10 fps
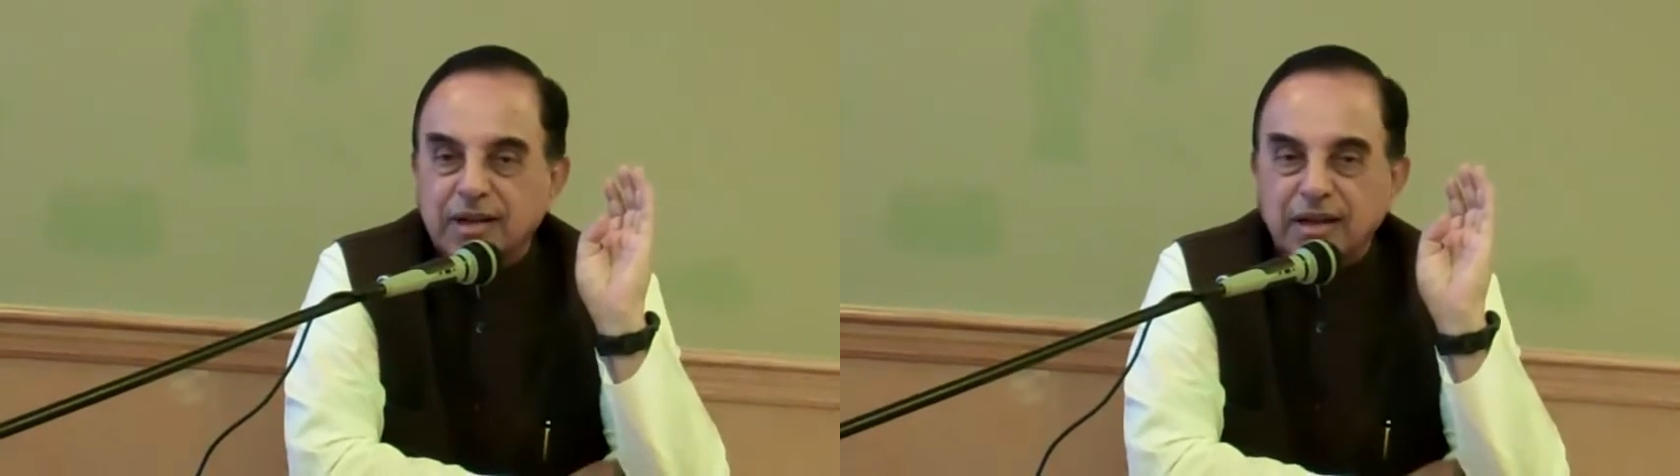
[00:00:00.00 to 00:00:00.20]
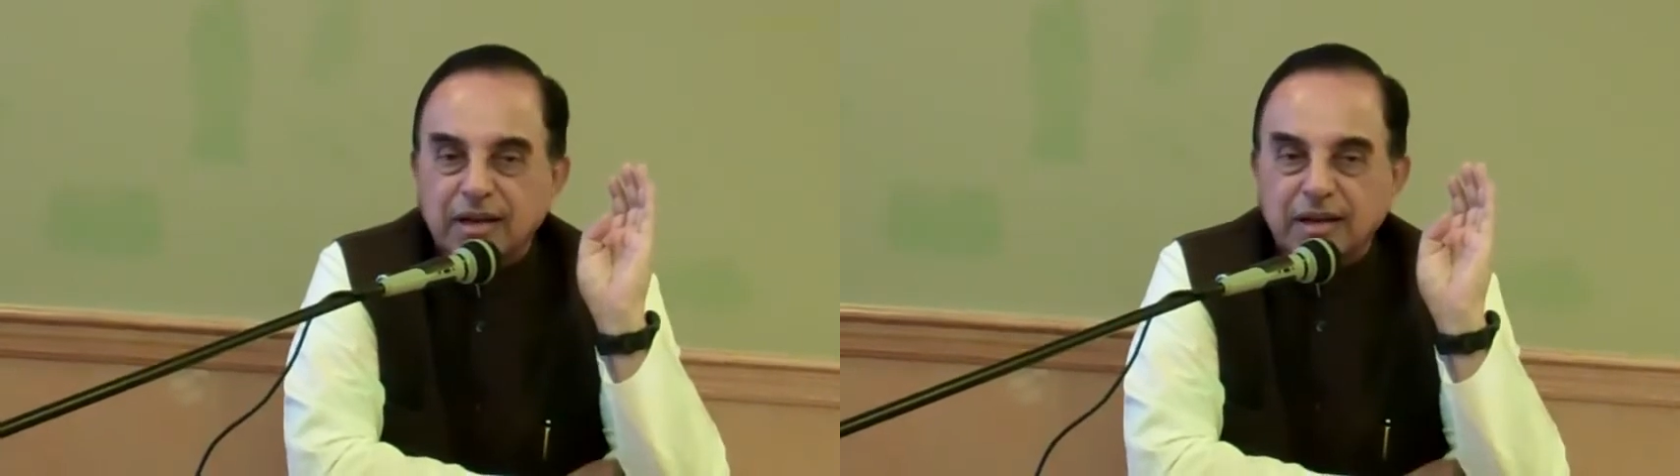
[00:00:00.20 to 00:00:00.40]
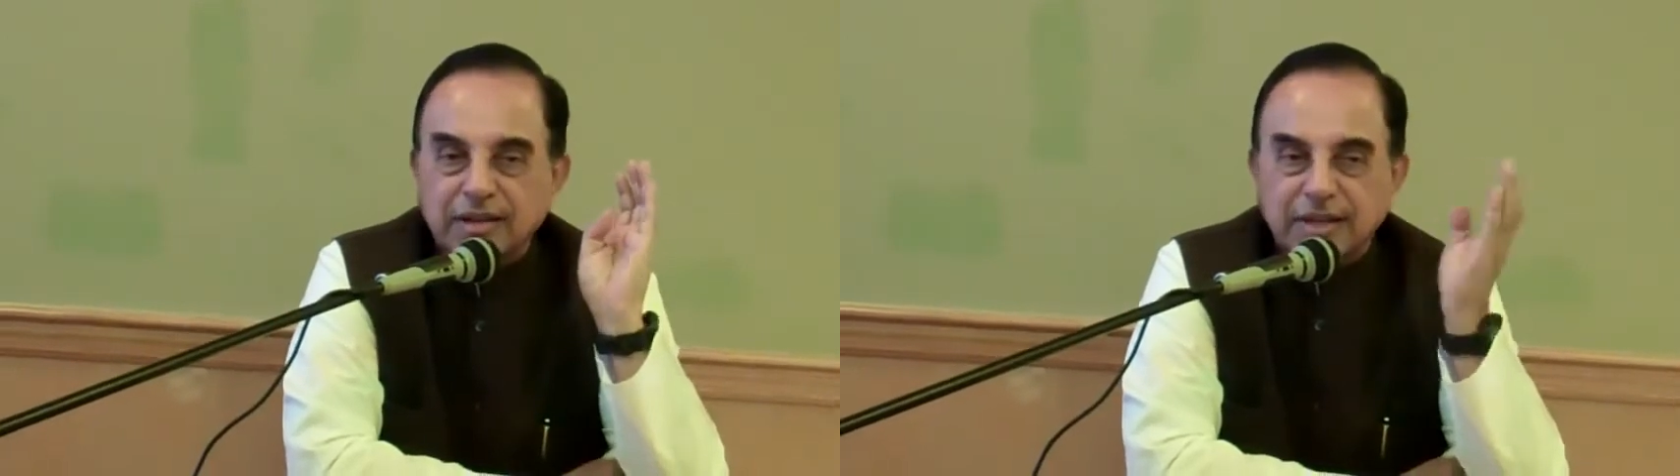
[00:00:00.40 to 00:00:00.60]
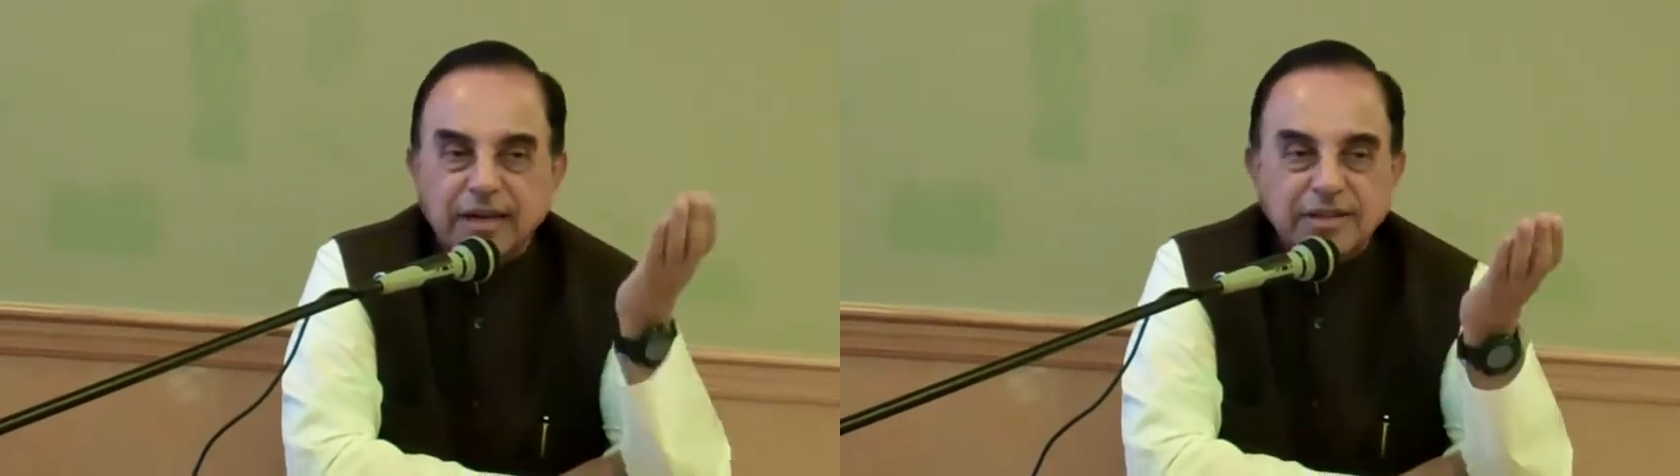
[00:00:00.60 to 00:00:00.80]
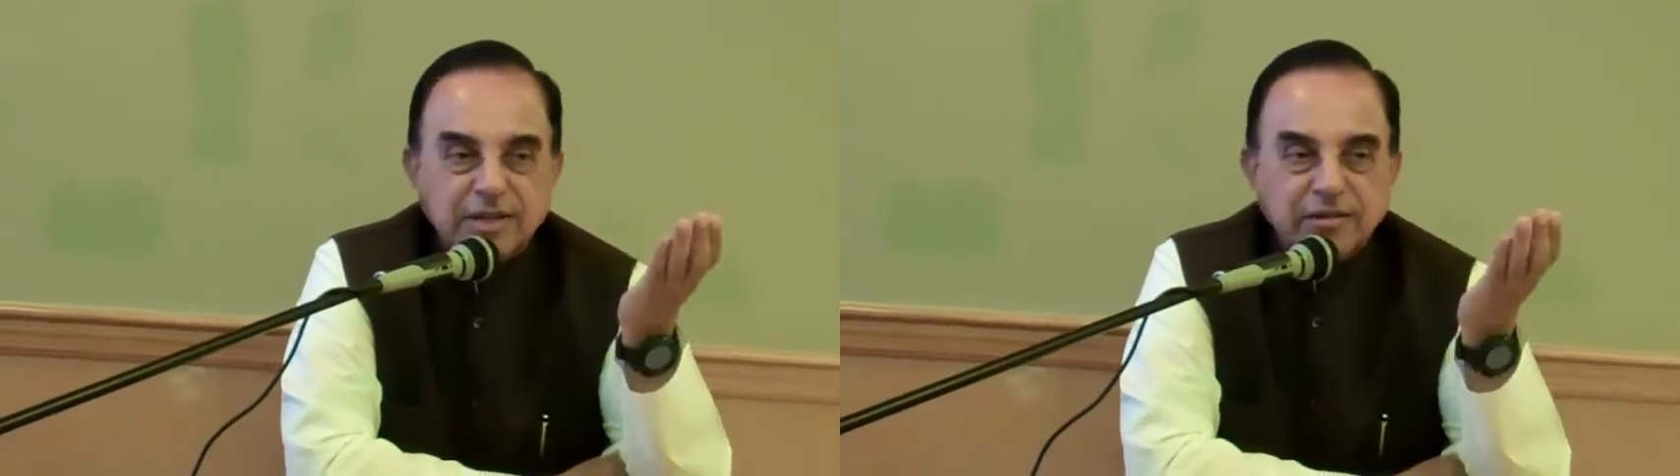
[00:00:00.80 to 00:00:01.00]

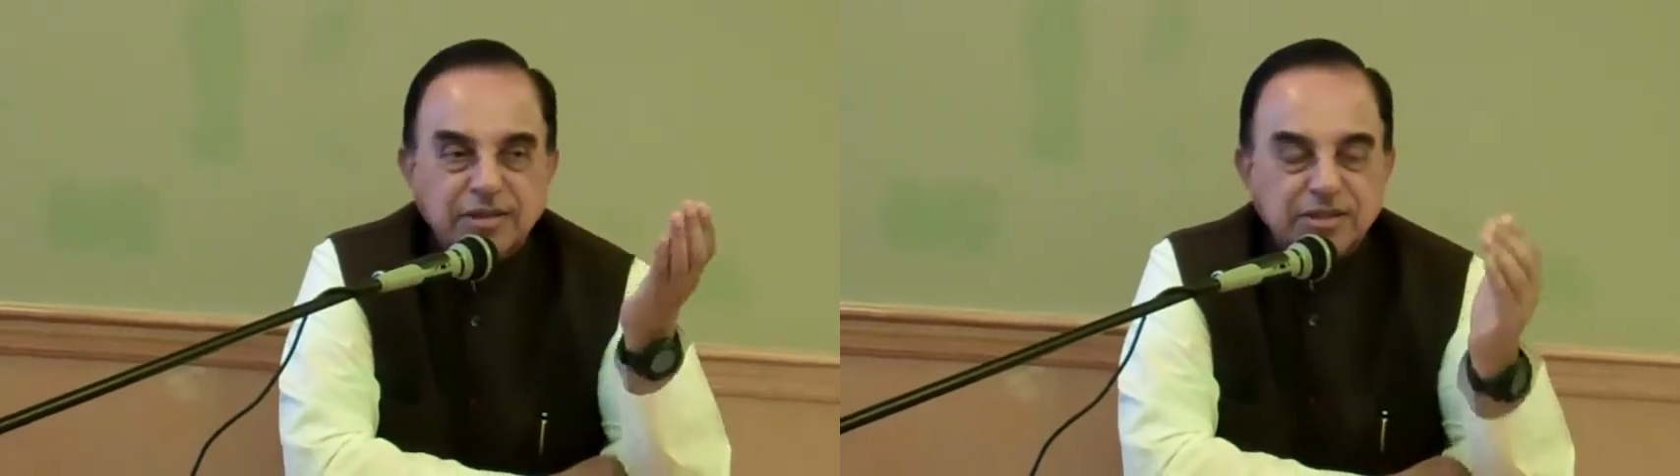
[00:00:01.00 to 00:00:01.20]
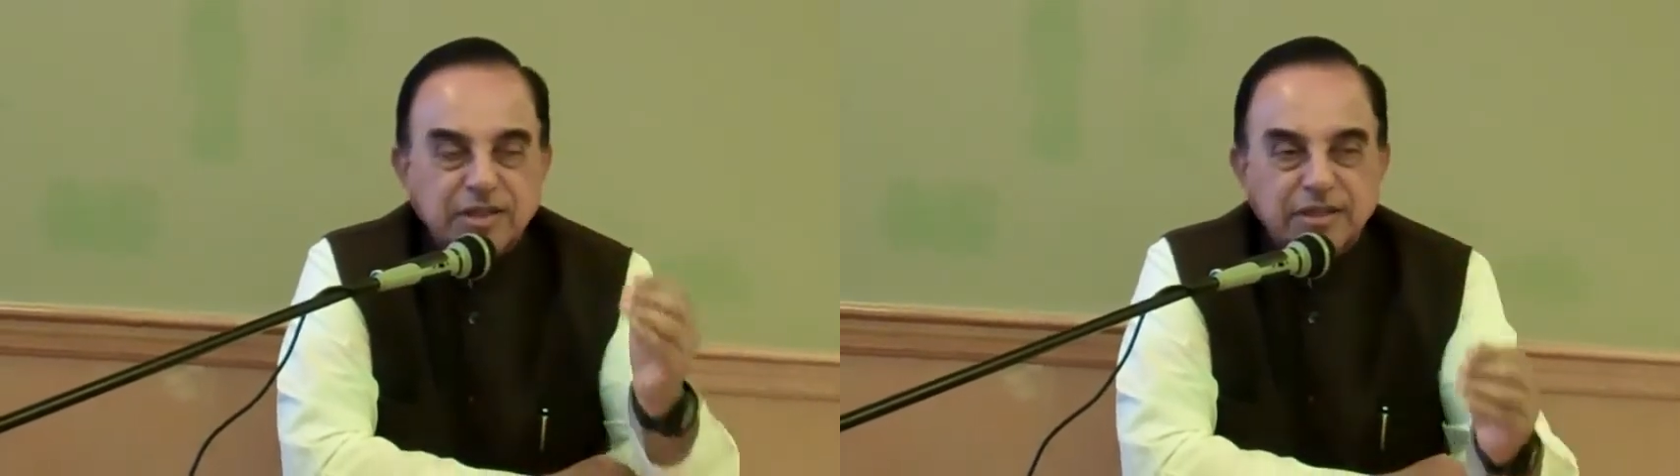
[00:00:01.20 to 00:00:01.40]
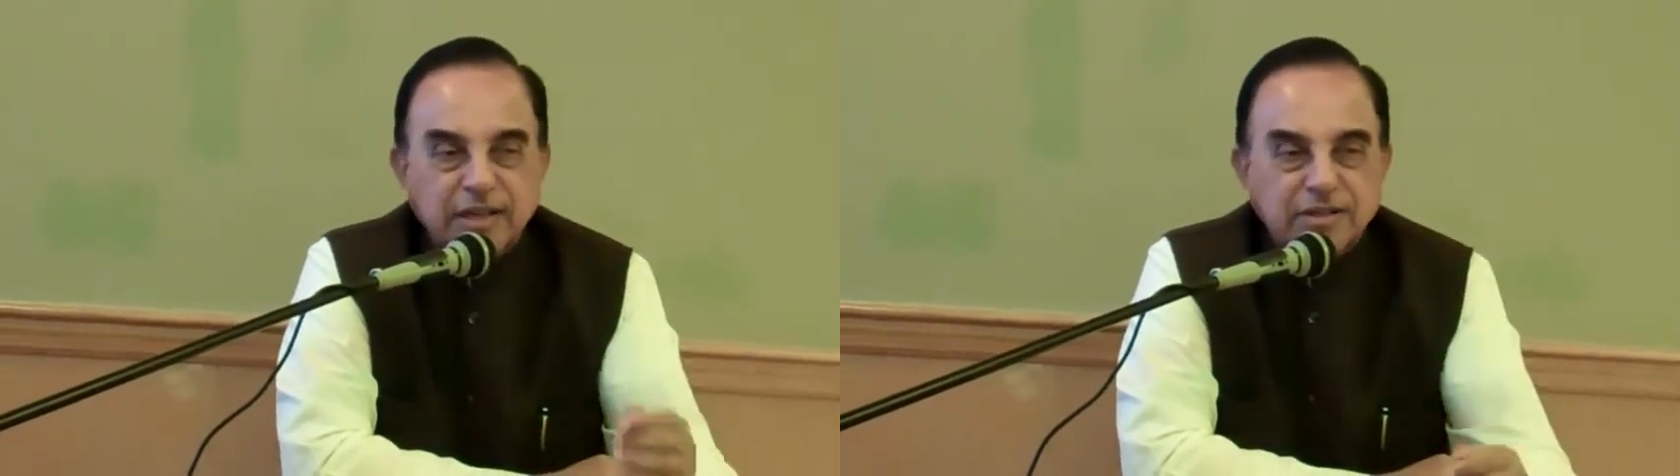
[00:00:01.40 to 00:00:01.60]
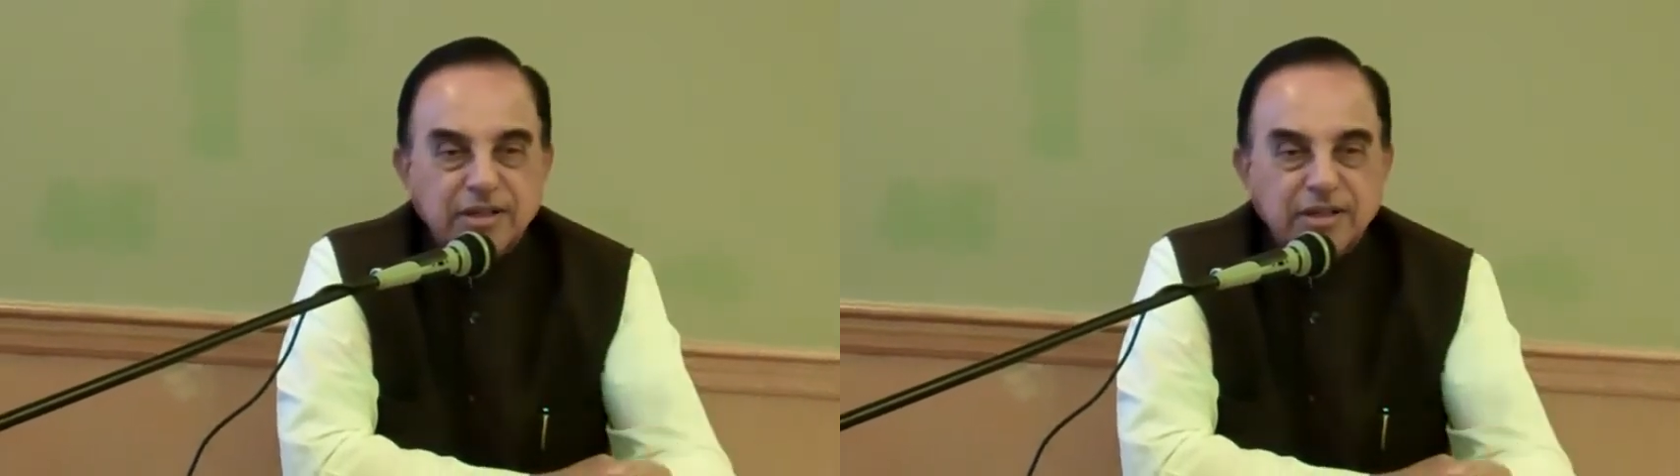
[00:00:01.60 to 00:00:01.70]
That is a question that